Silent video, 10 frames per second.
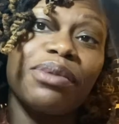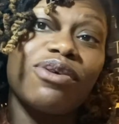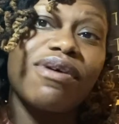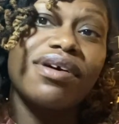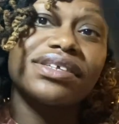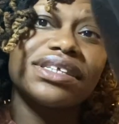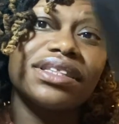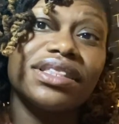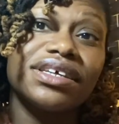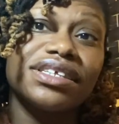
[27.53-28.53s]
across
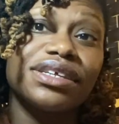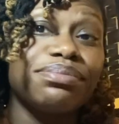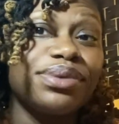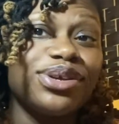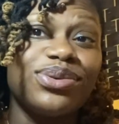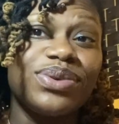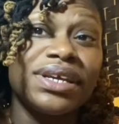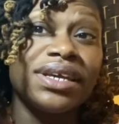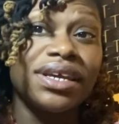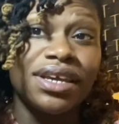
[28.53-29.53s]
this
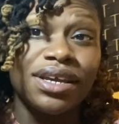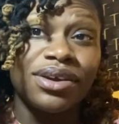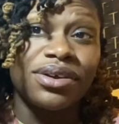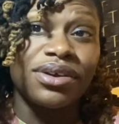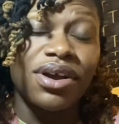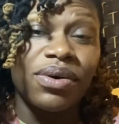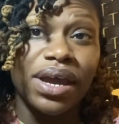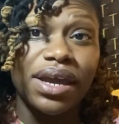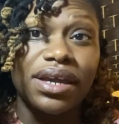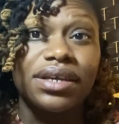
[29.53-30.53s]
beauty here,
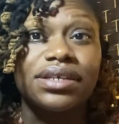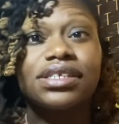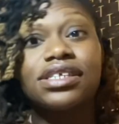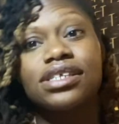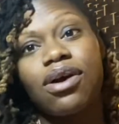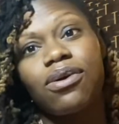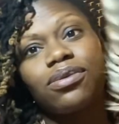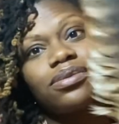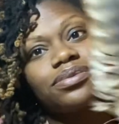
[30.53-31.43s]
okay? So,